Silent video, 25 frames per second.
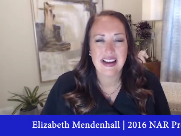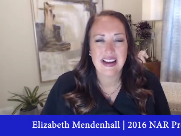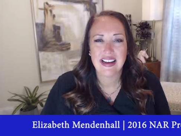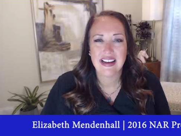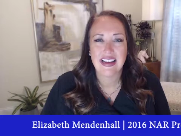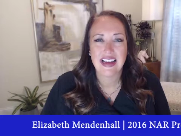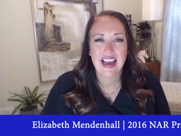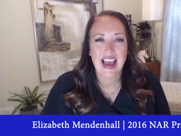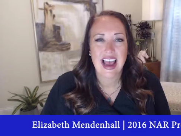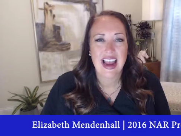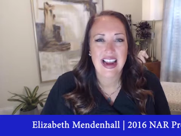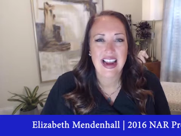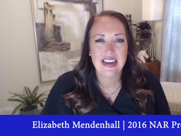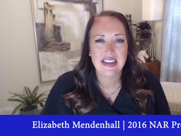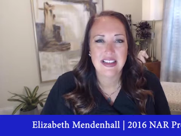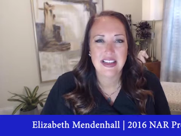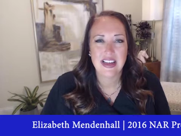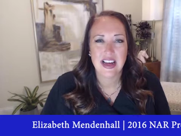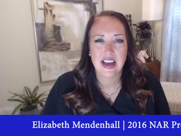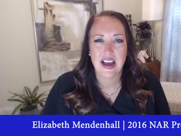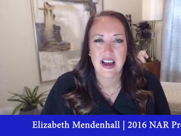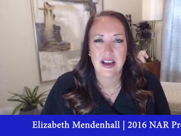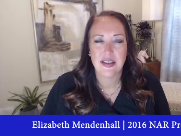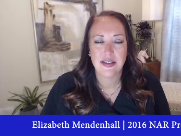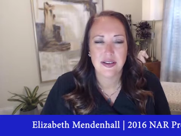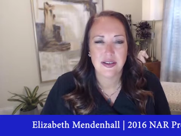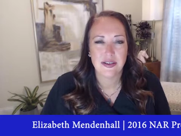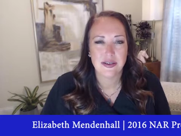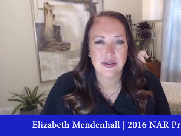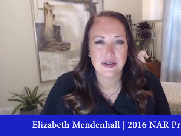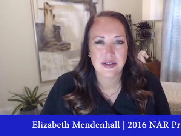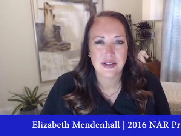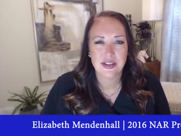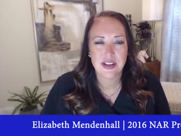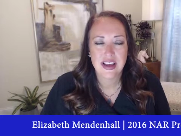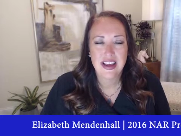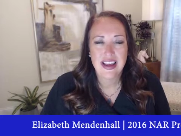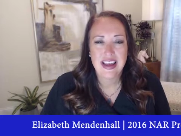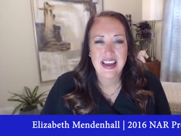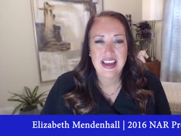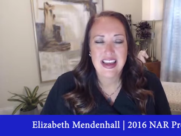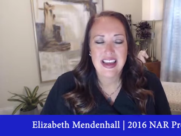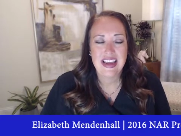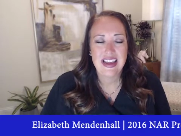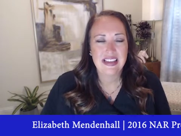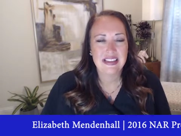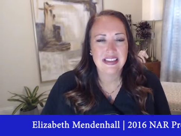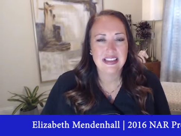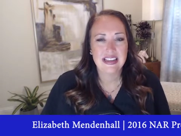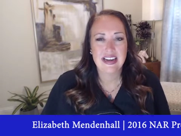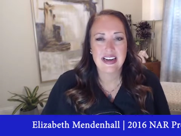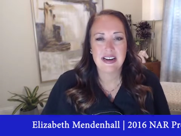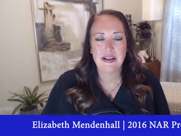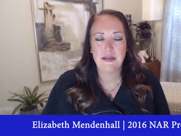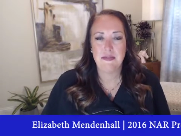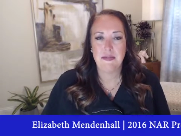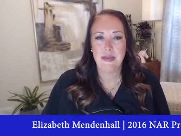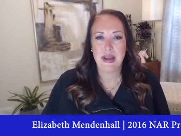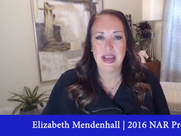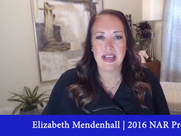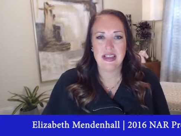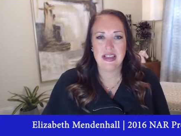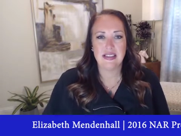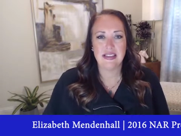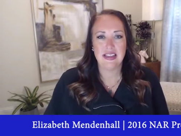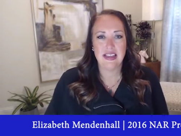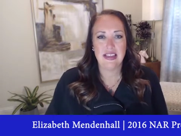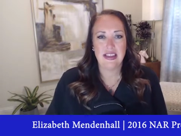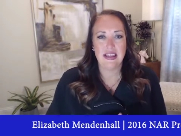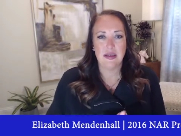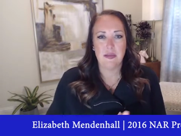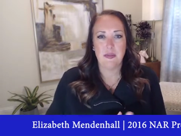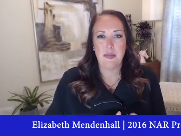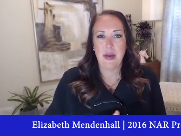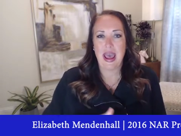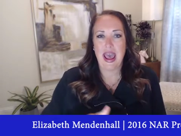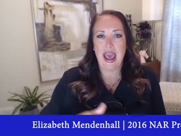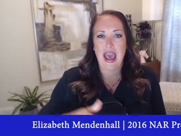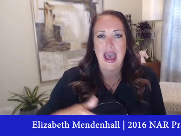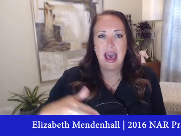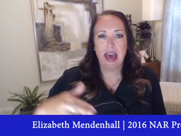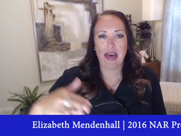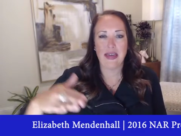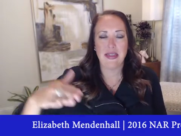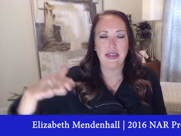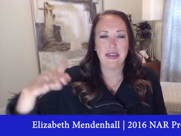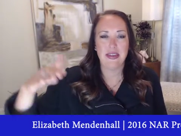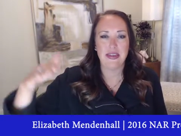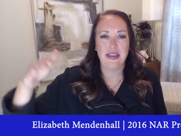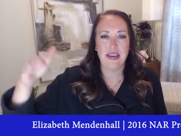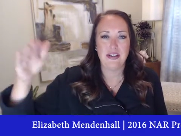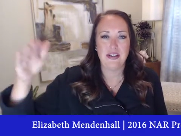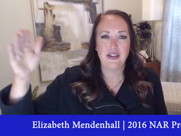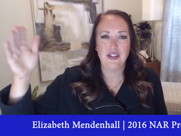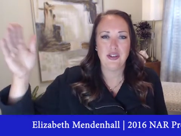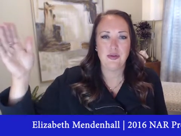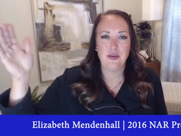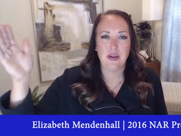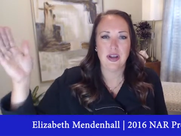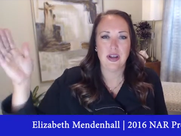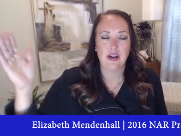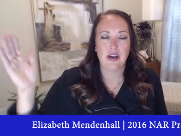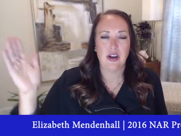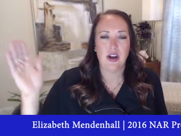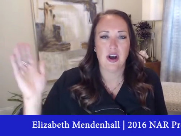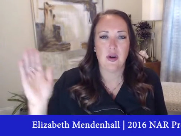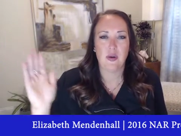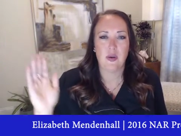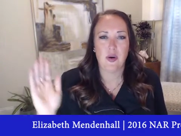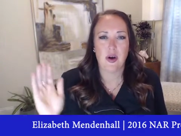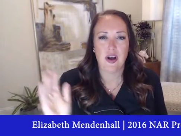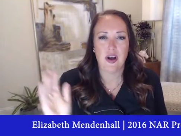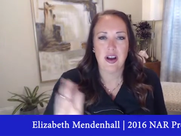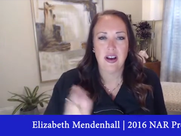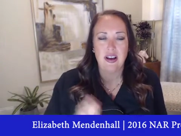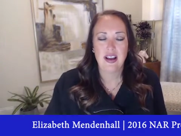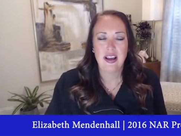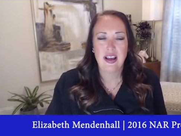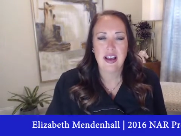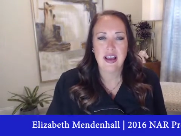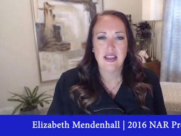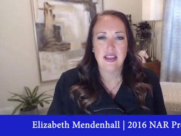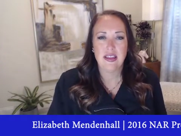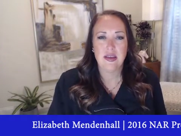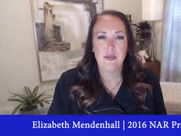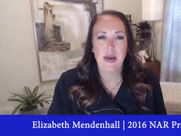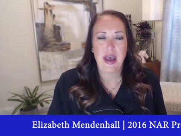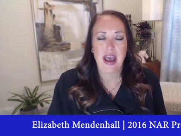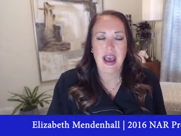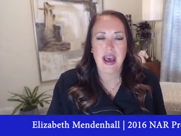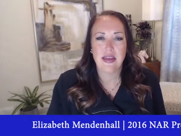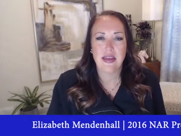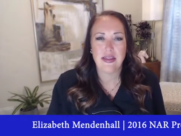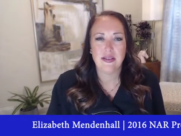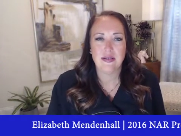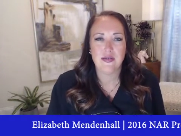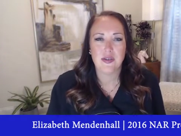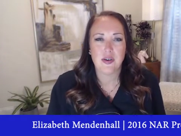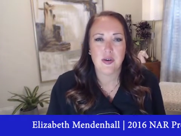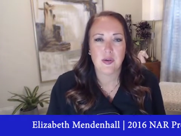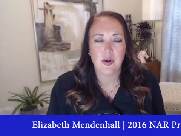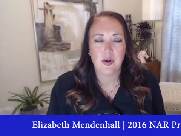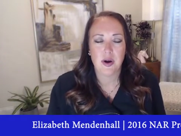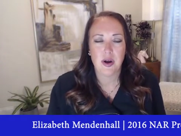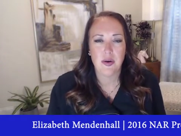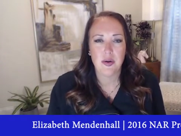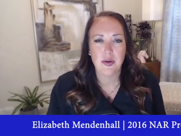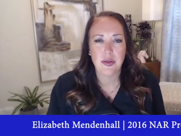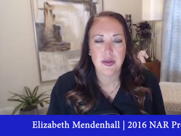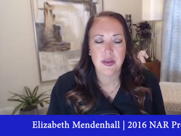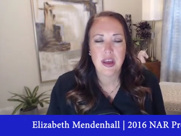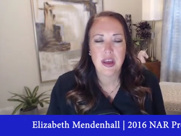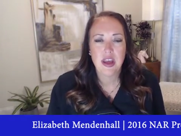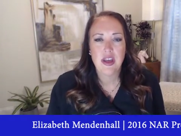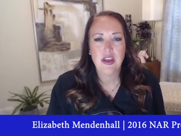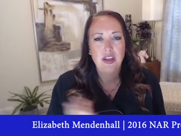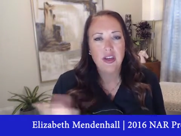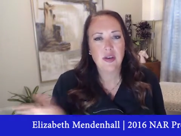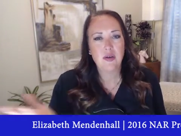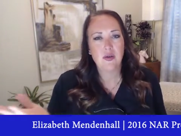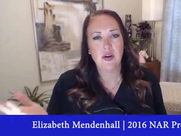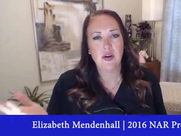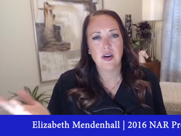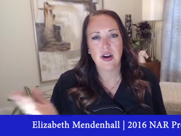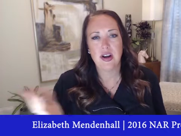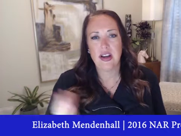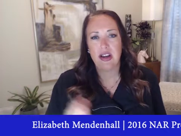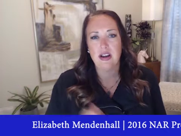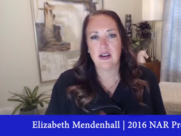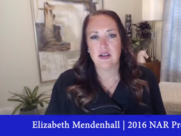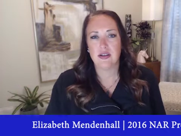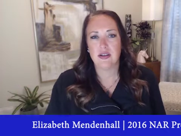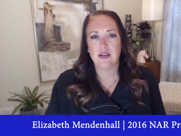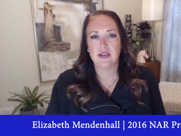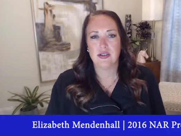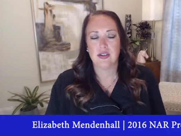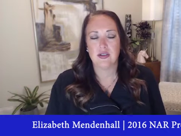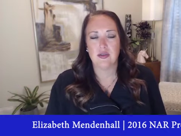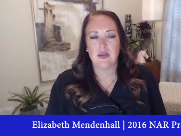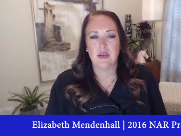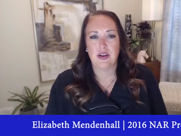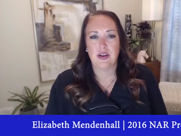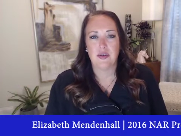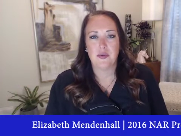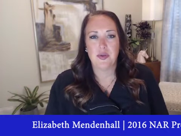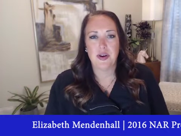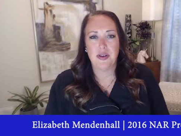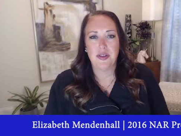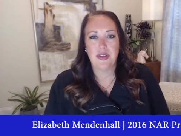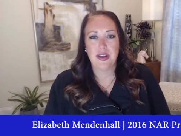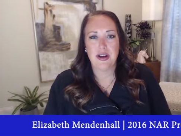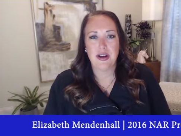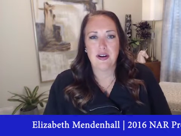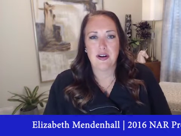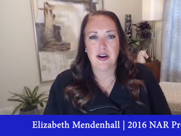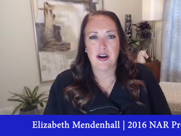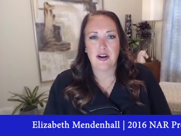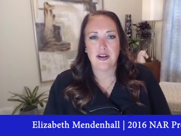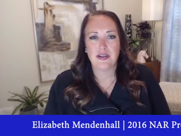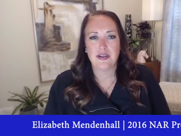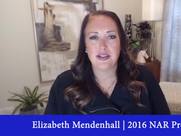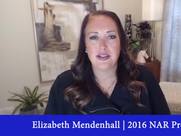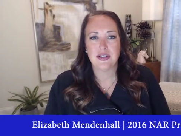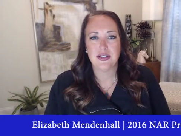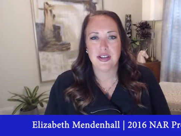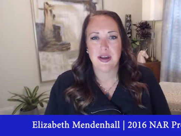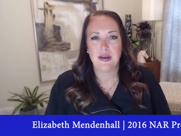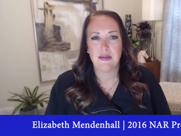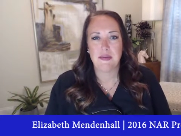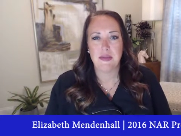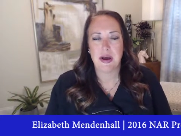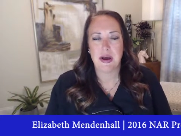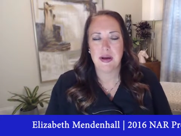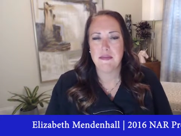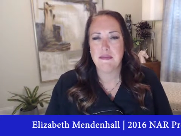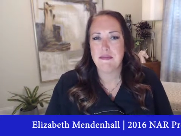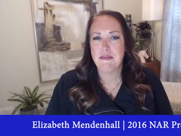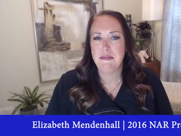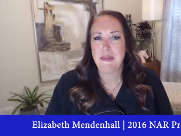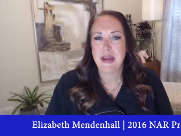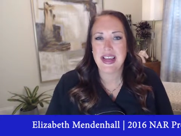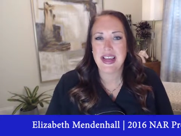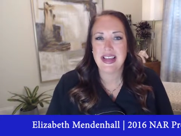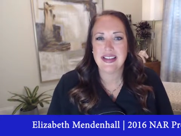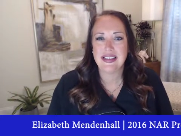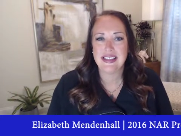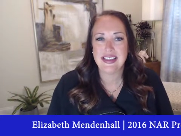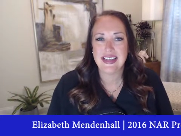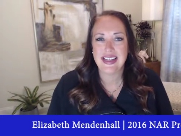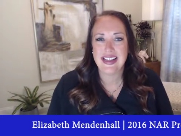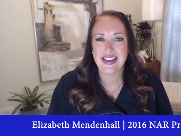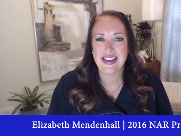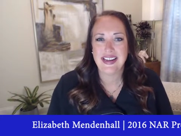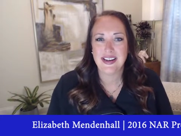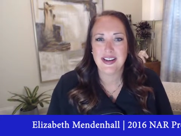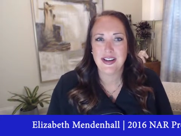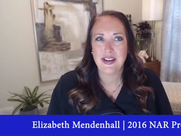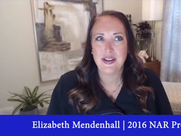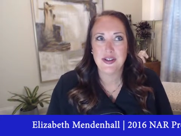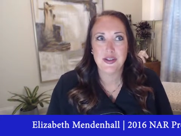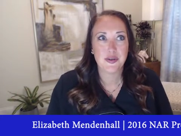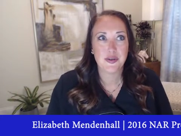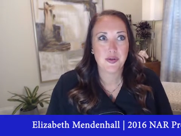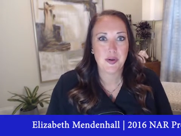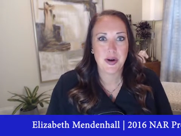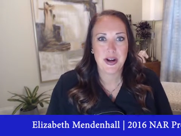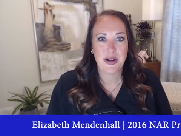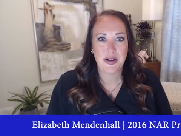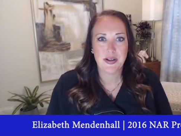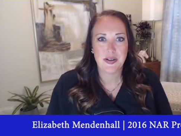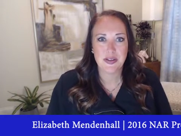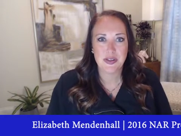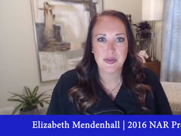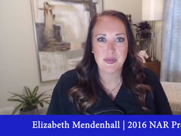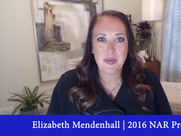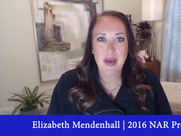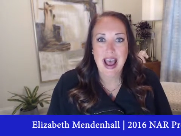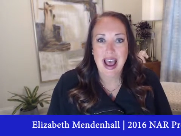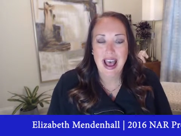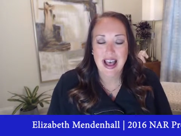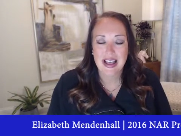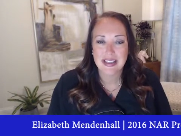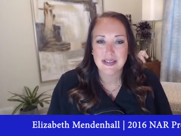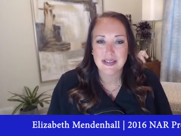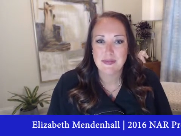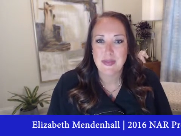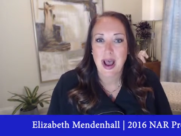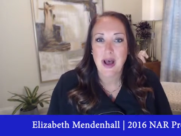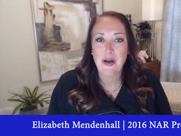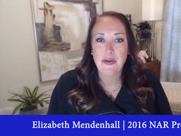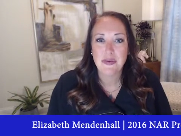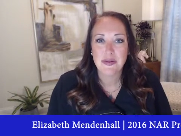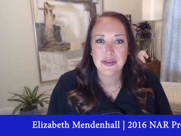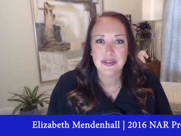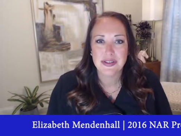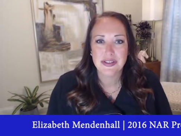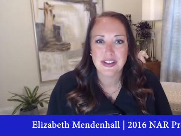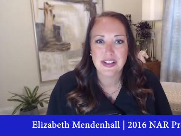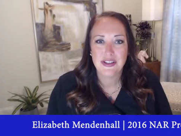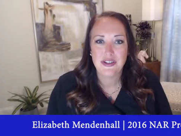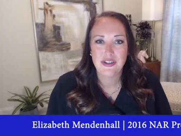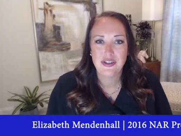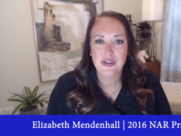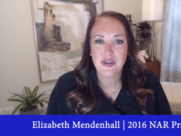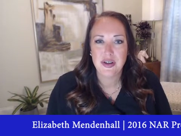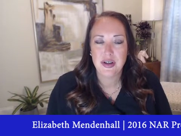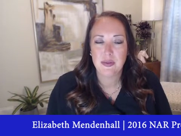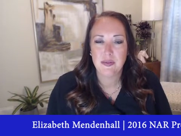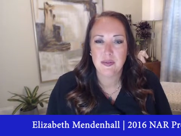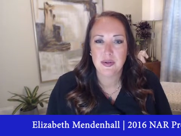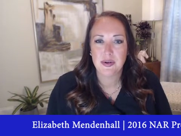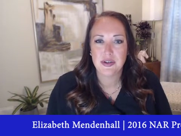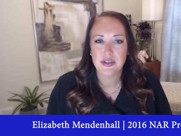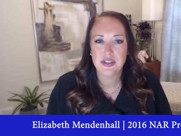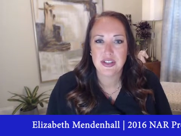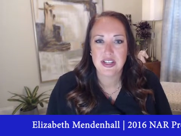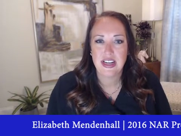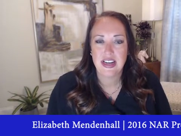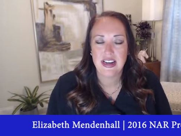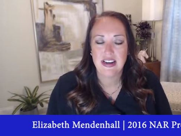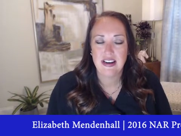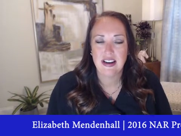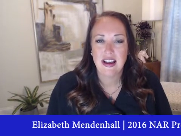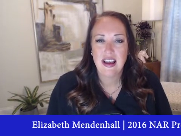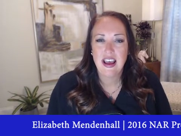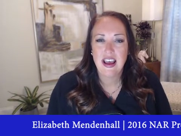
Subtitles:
guide to others. Isn't it amazing the path that you can go on, the path of growth? You are in Arizona where there are some amazing trails, paths, mountains that you can perceive.